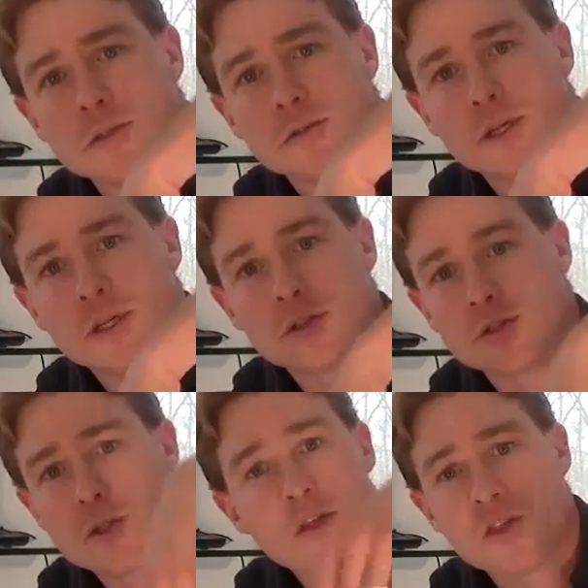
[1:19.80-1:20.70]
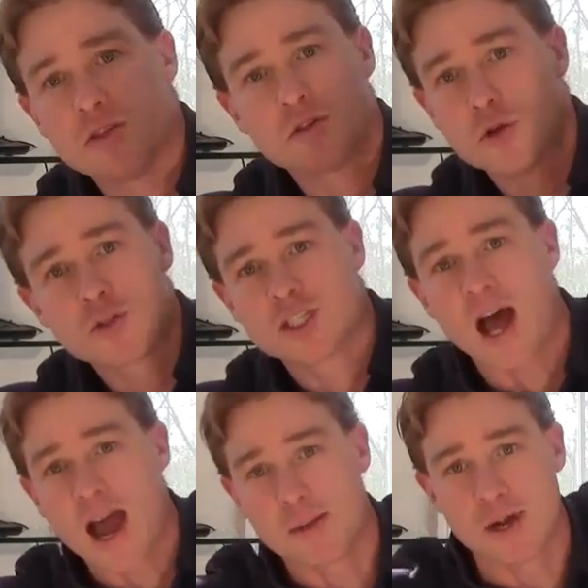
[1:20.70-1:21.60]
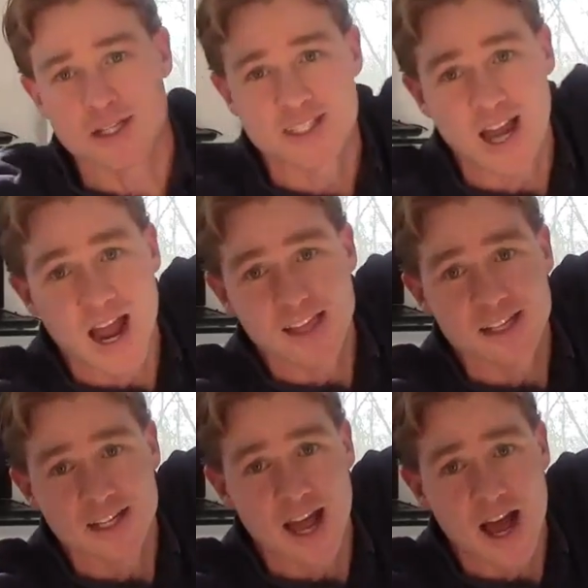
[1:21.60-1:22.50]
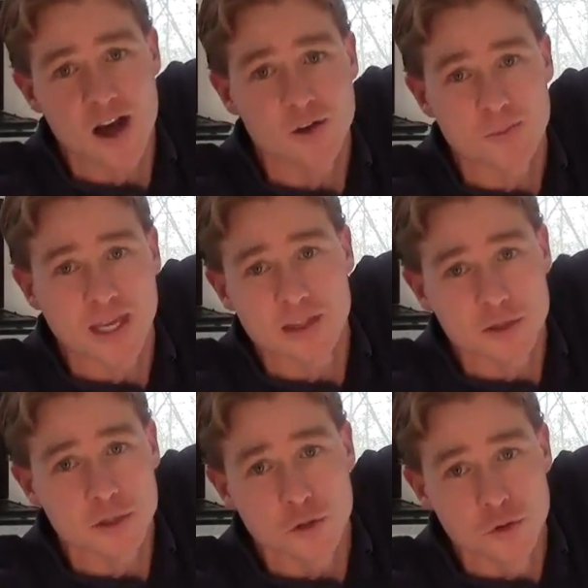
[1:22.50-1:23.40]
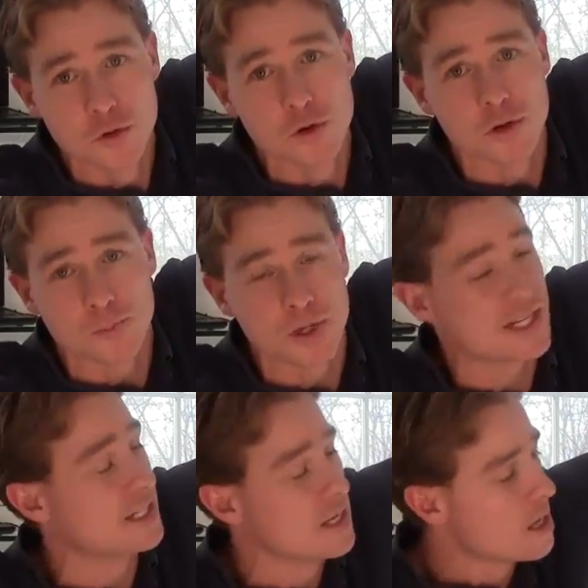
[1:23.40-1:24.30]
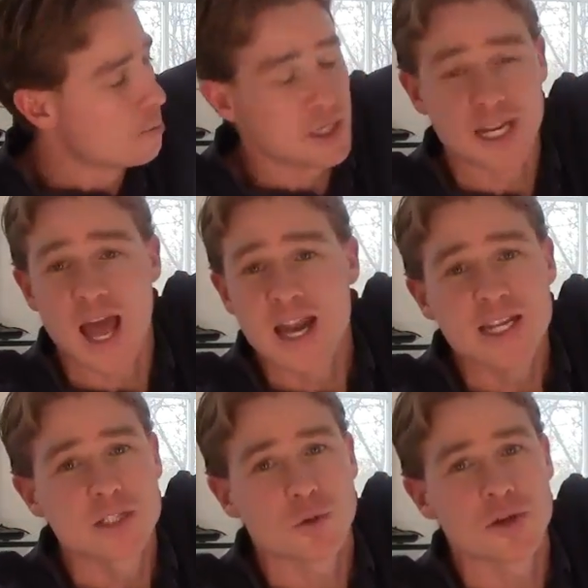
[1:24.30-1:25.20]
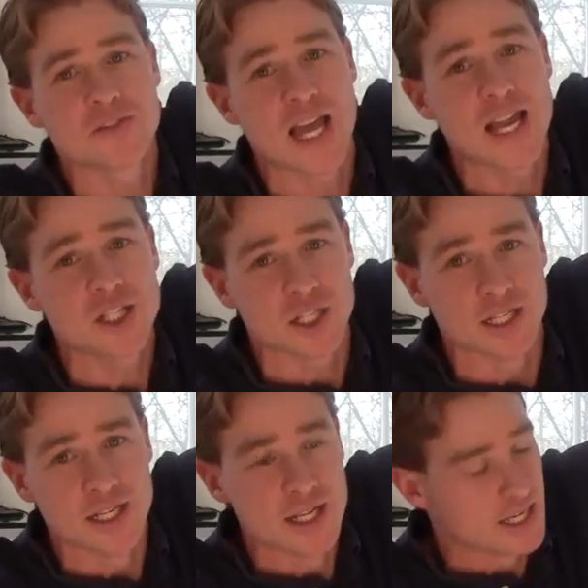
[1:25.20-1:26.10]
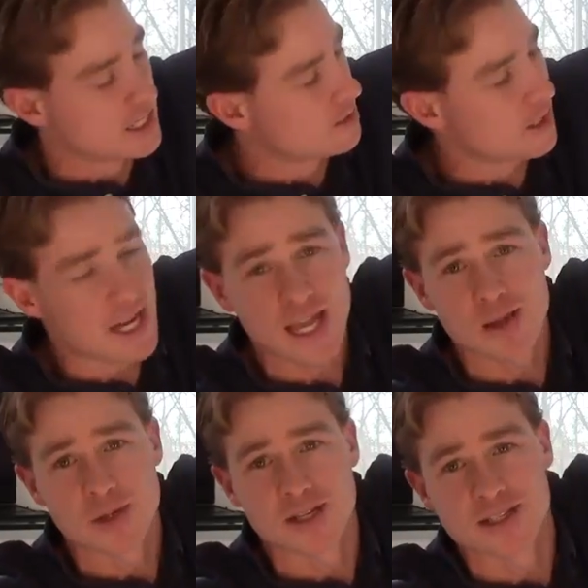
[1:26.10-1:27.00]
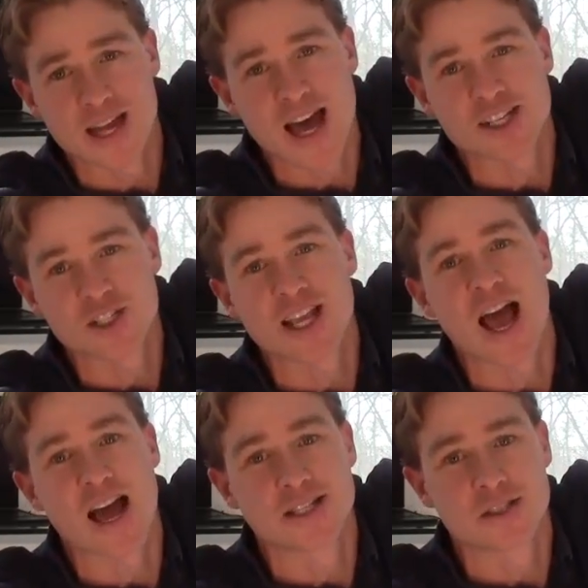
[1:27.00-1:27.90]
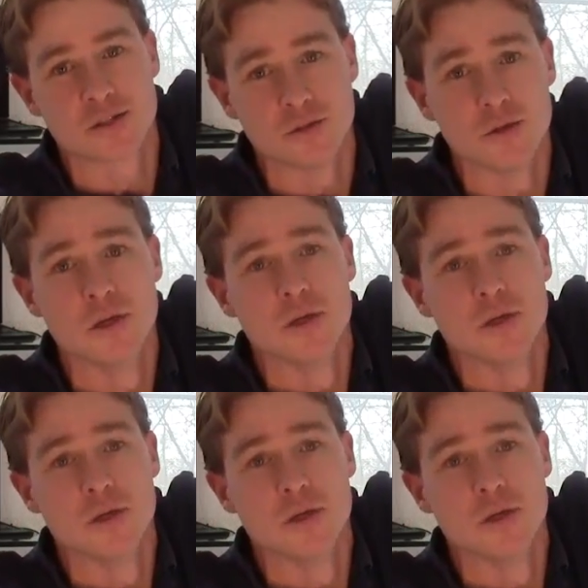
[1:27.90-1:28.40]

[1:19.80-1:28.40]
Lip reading: There's no style. I'm not styling it out, making it look cool, or putting any sort of tension into my hand, because that just adds to